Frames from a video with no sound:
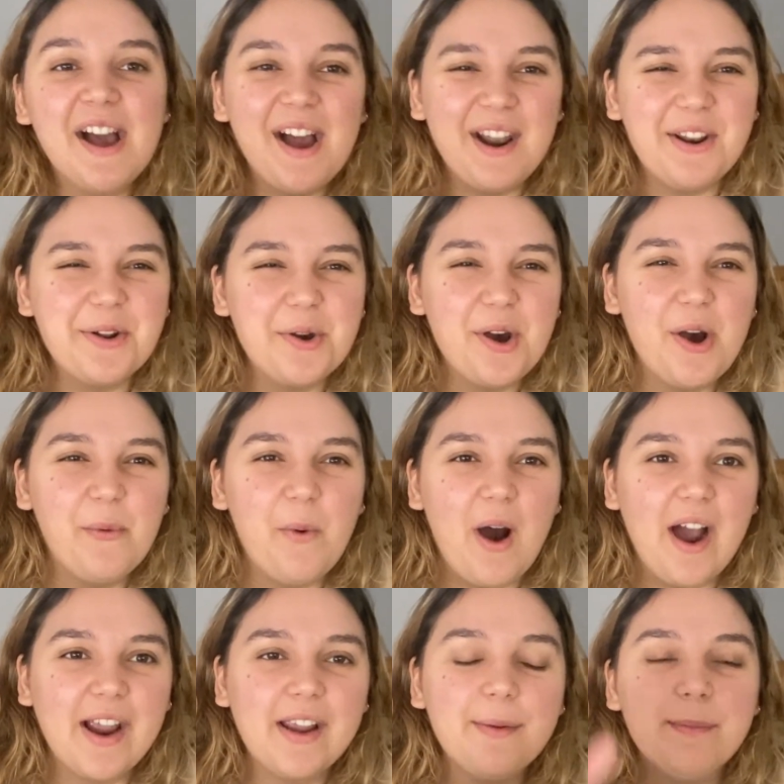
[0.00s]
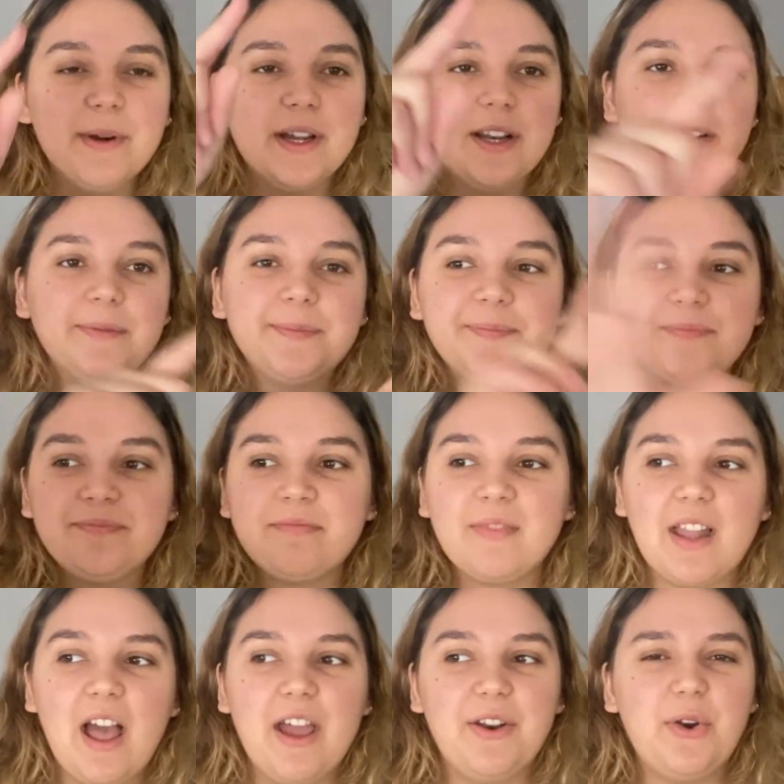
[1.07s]
I don't know why, but
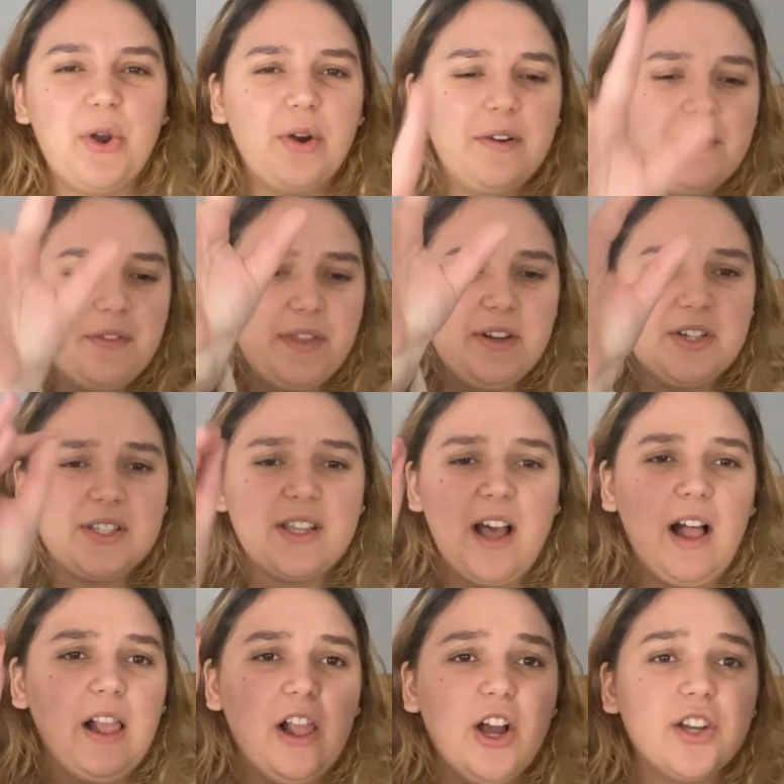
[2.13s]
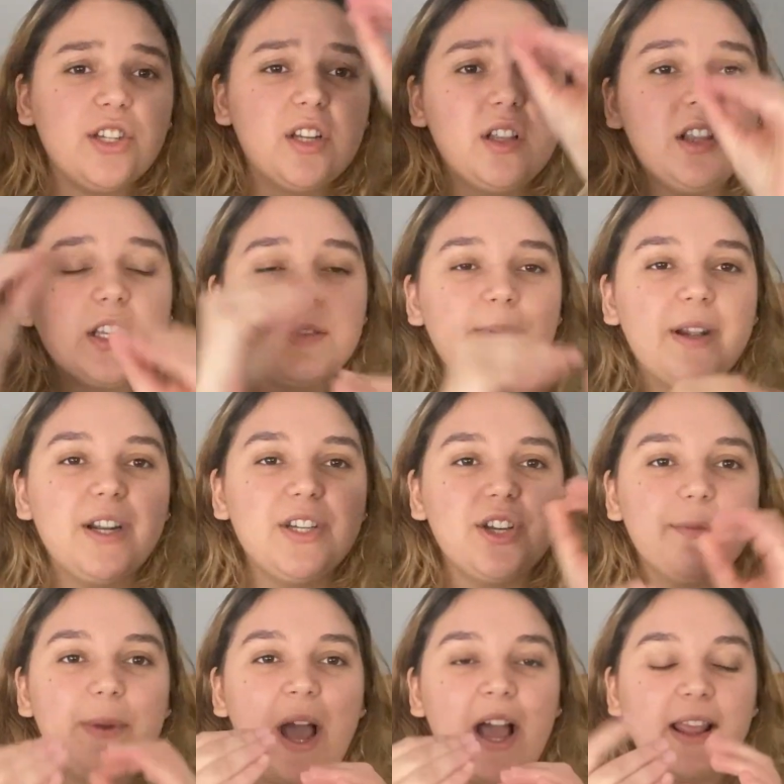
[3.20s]
I don't know if there's a logical
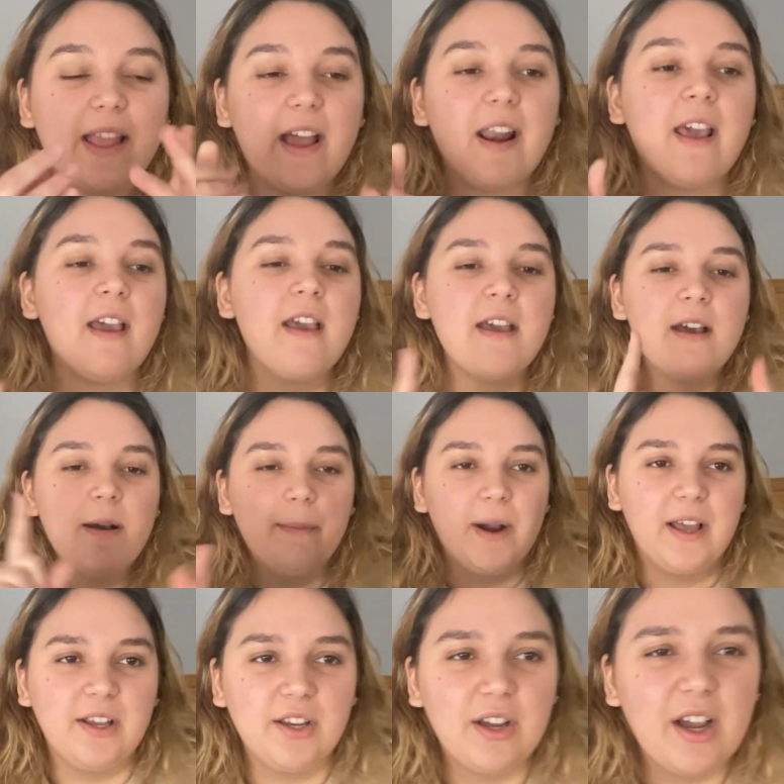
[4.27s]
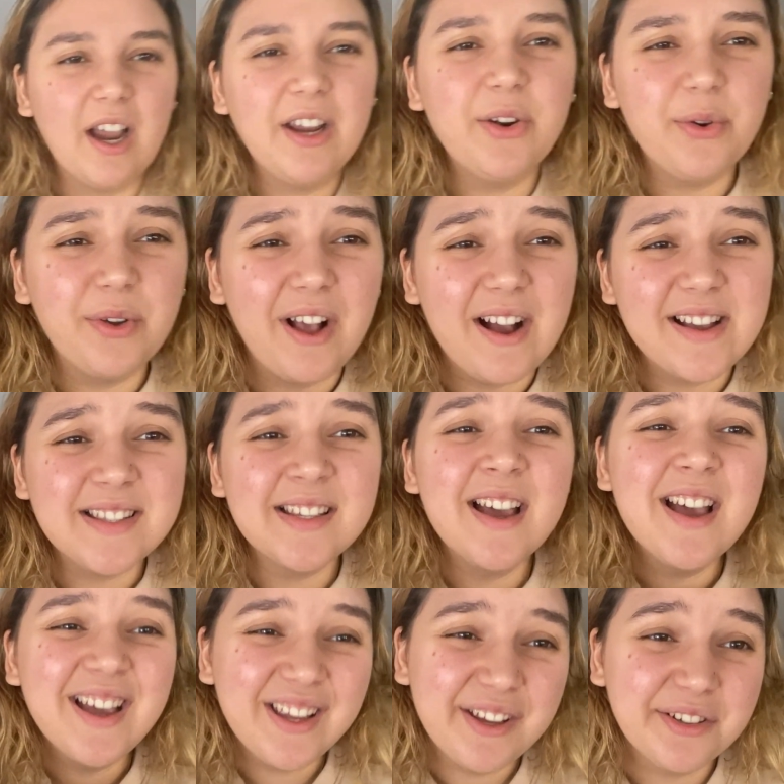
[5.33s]
explanation behind that, but I, I know guys,
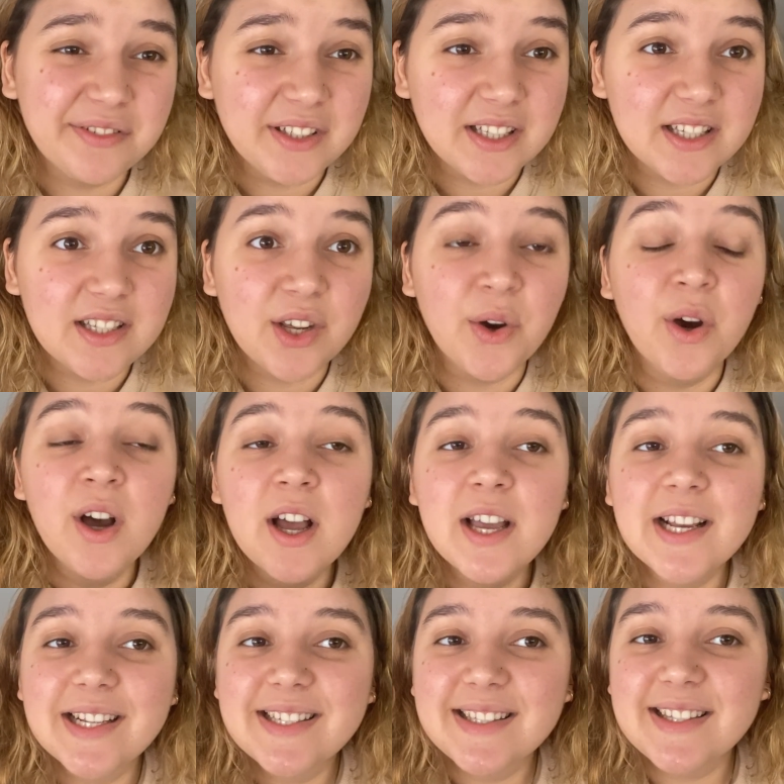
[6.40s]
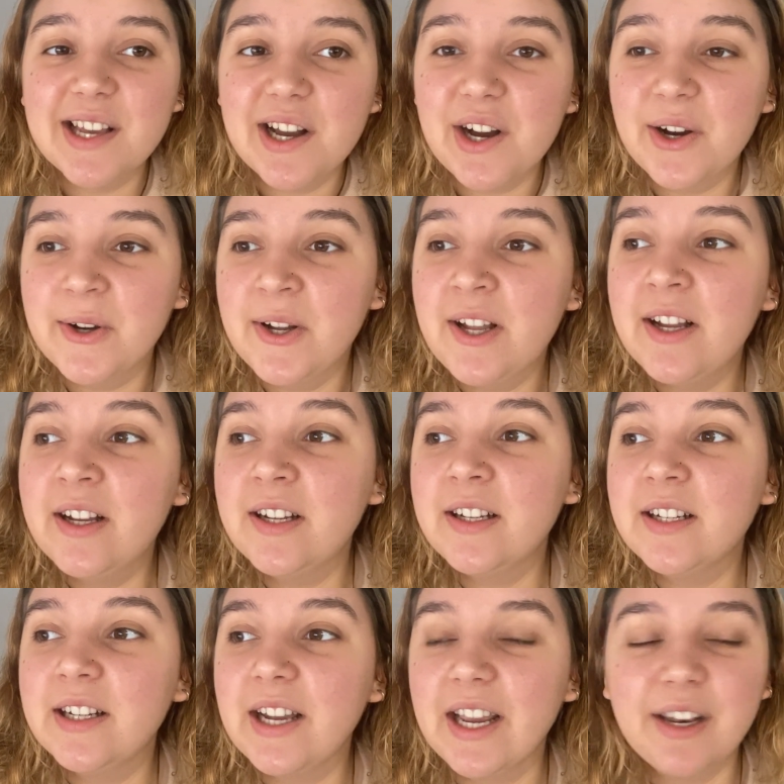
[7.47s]
you feel it too. So
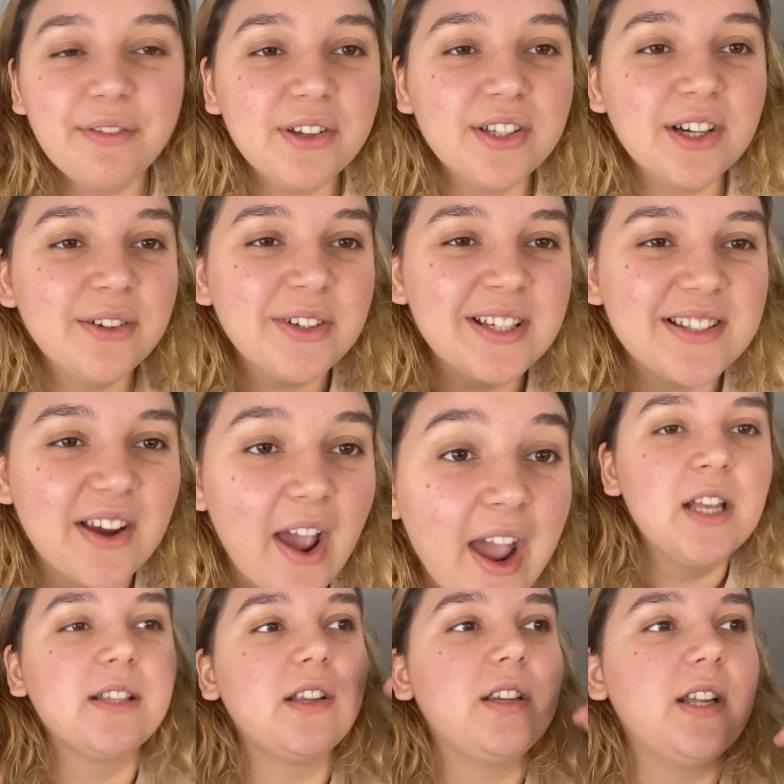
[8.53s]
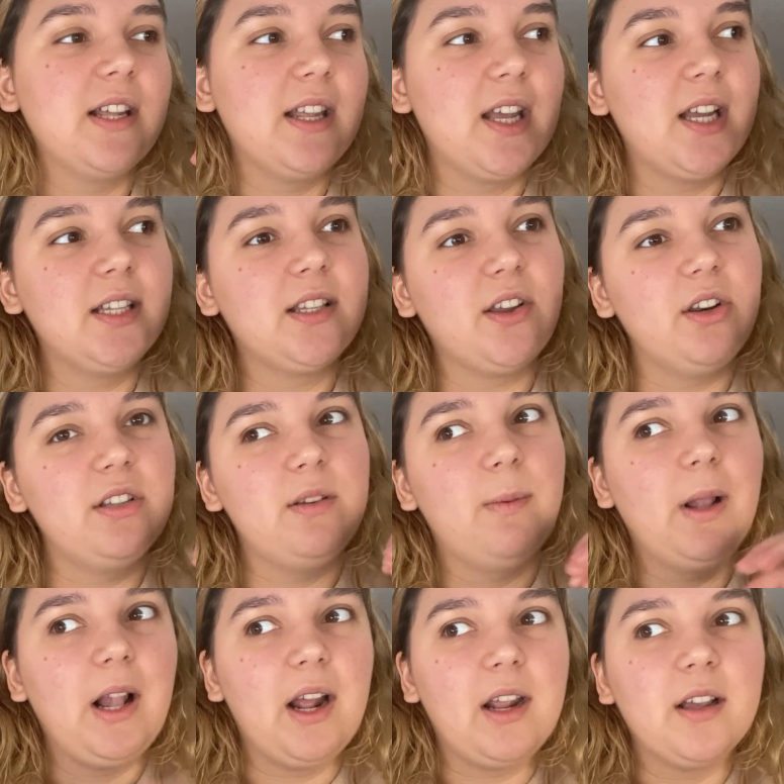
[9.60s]
and if you don't, it's okay. So today is going to be
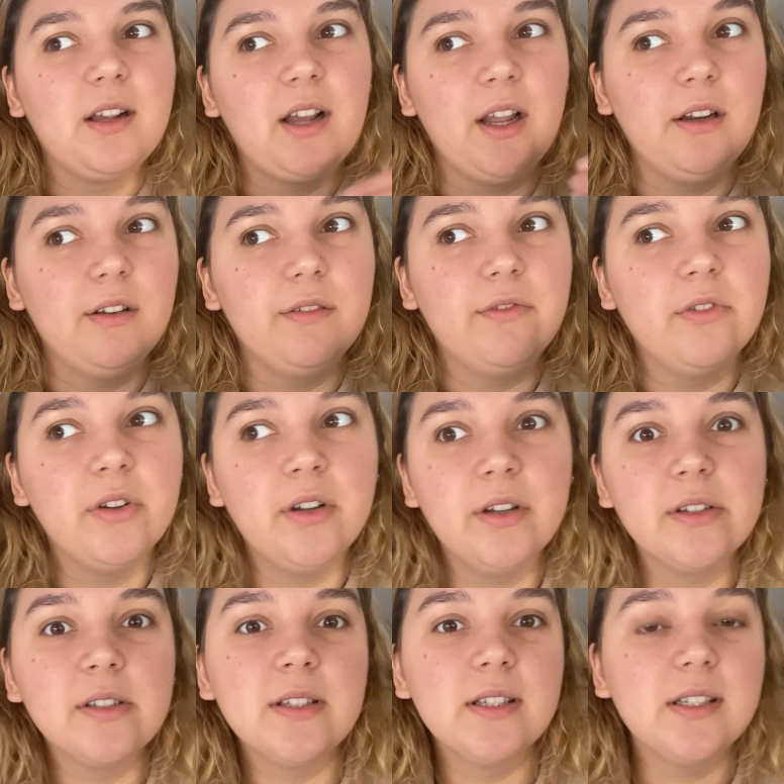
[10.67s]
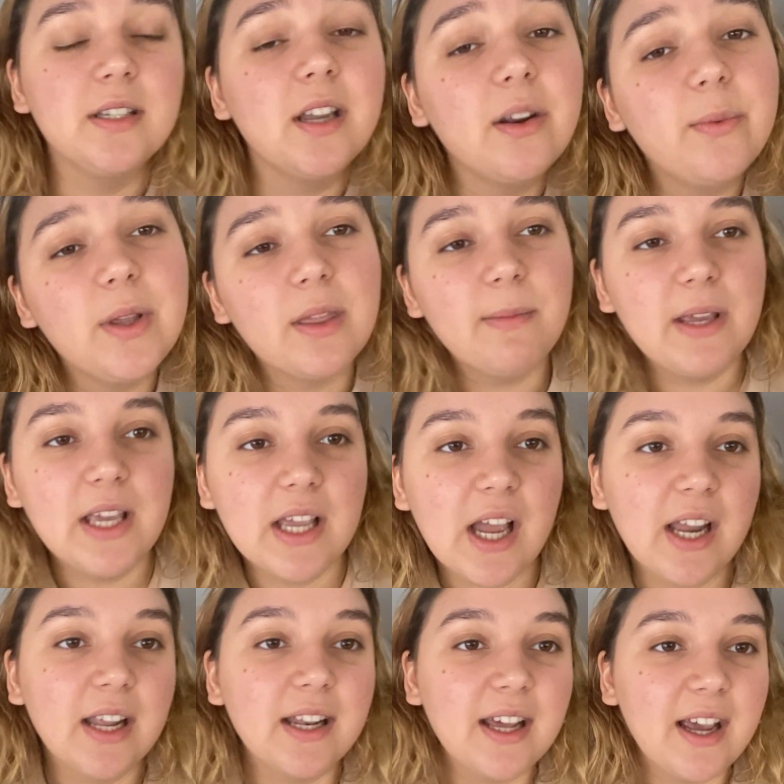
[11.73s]
like kind of study with me
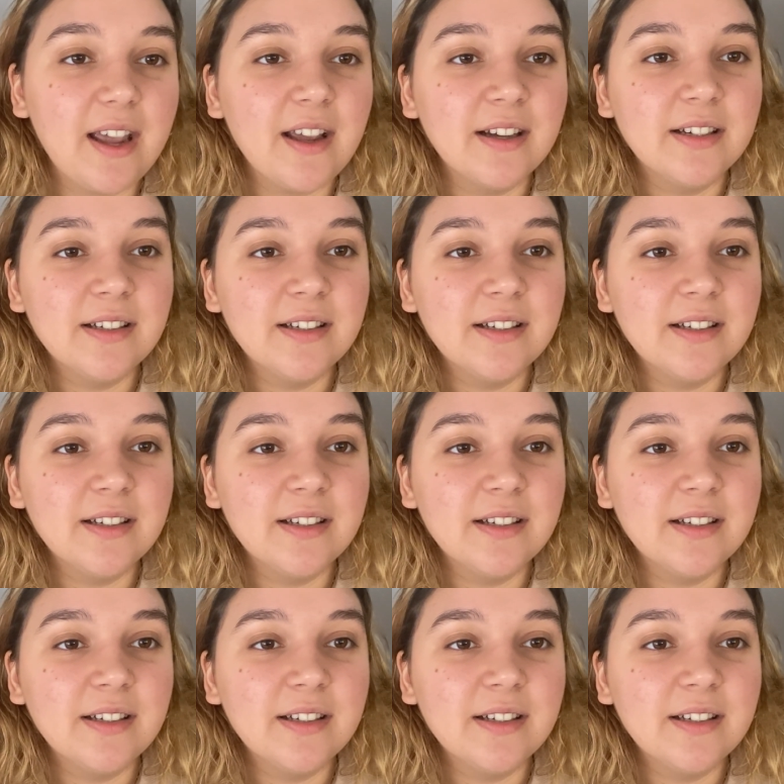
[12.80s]
kind of day.